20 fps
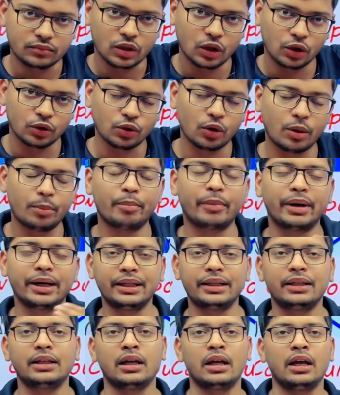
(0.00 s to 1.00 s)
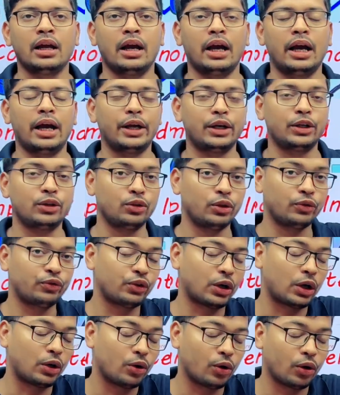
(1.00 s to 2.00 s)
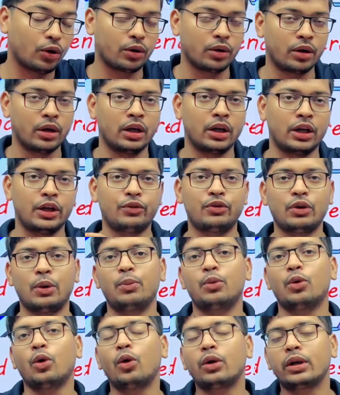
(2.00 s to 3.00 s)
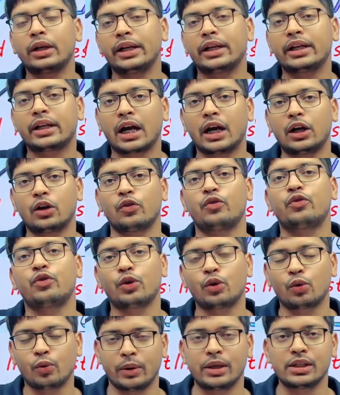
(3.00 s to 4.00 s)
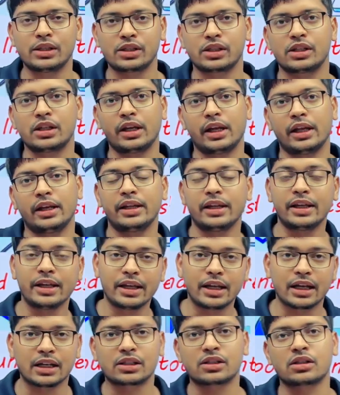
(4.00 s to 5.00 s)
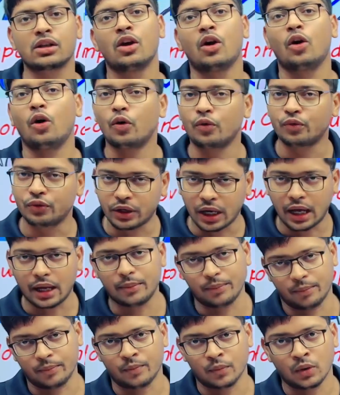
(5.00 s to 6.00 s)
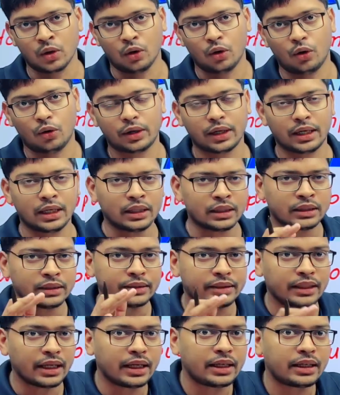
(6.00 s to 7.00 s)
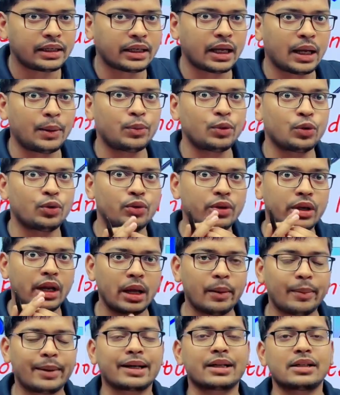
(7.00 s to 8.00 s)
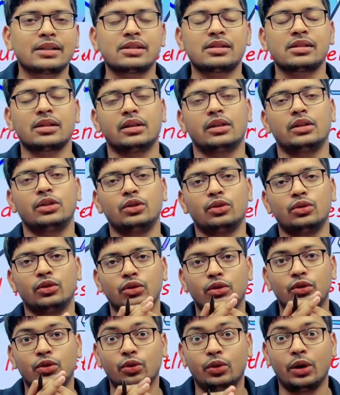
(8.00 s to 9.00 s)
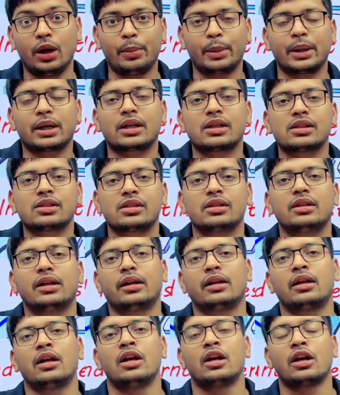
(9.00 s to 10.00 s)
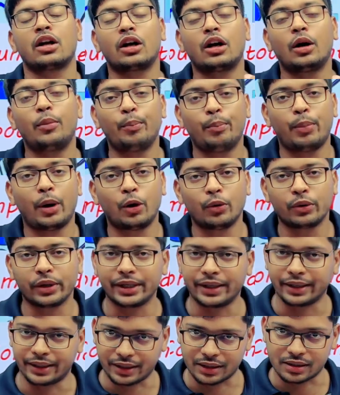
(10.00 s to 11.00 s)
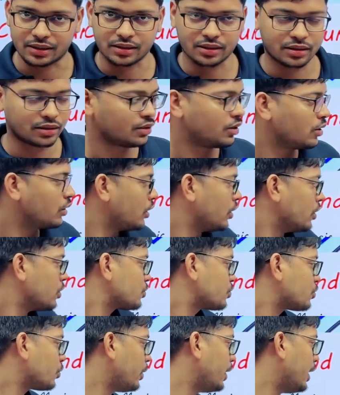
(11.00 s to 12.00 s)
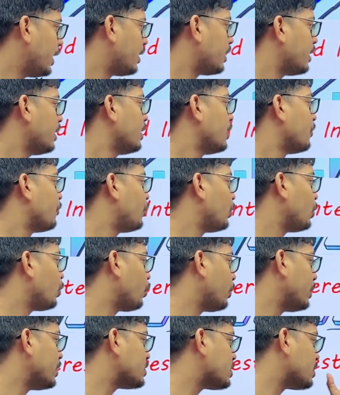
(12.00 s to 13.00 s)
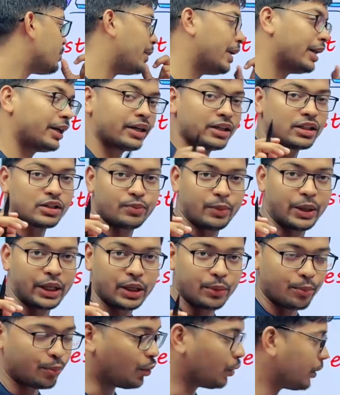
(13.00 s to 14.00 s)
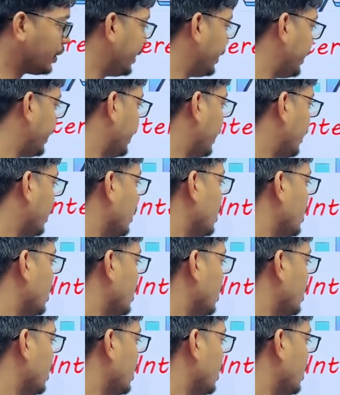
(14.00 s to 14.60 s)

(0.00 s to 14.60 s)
your money, if you are no, if you have not any kind of frequency in years of time, okay, that time you never consider compound interest. So here frequency matter is very important here.